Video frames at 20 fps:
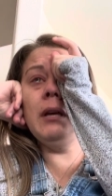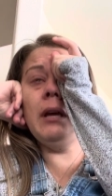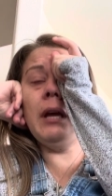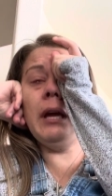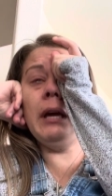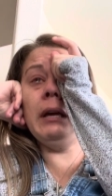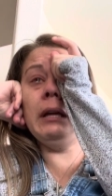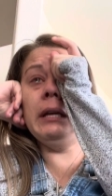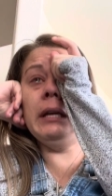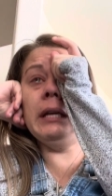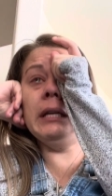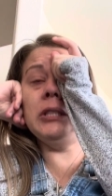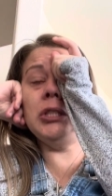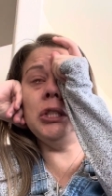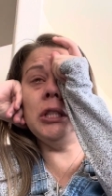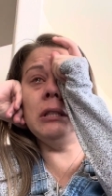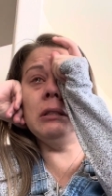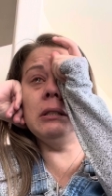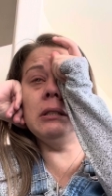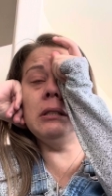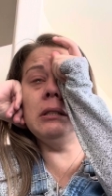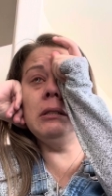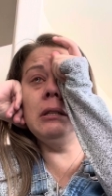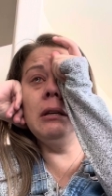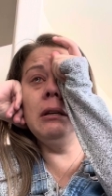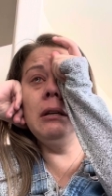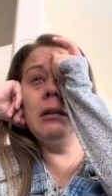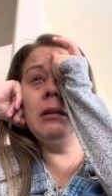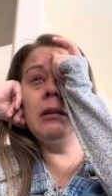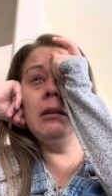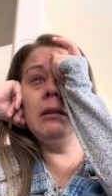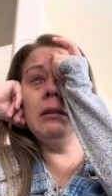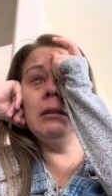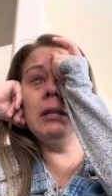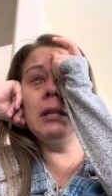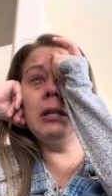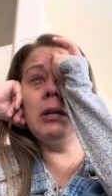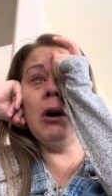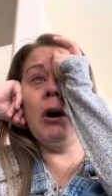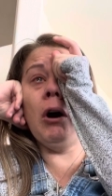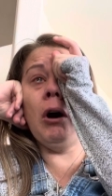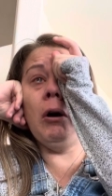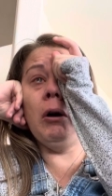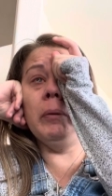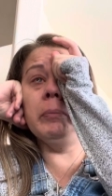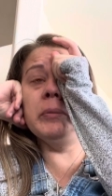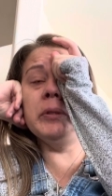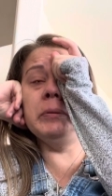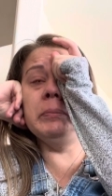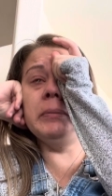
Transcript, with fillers: and it just calmed